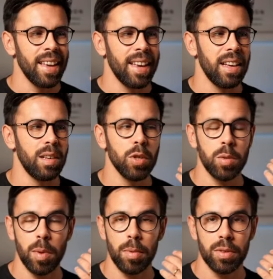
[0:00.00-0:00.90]
and most
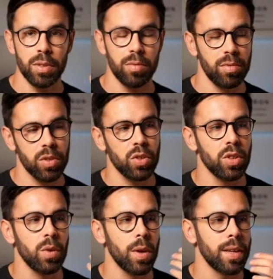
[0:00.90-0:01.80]
people don't
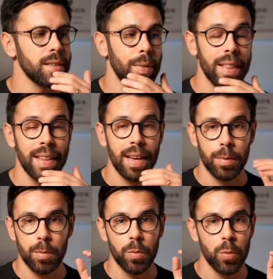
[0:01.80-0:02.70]
know it, and I
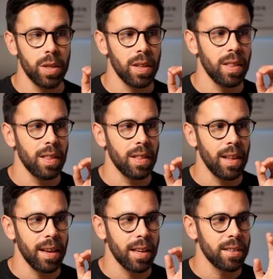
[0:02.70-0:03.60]
really
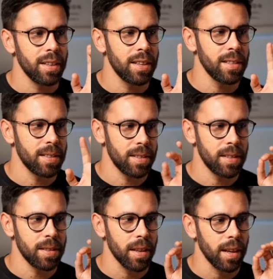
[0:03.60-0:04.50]
like it. That is
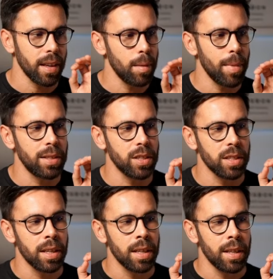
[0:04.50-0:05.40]
this thing.
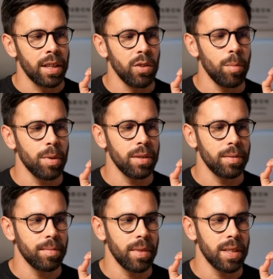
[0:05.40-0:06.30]
Imagine you open
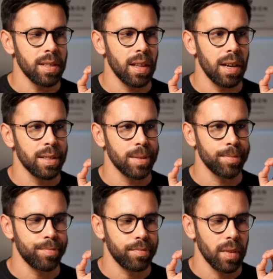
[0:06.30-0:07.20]
this class
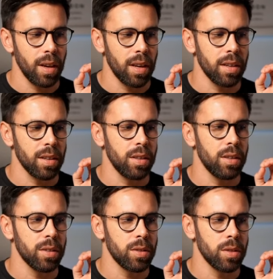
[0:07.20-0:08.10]
and
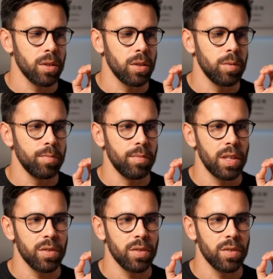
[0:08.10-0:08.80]
also this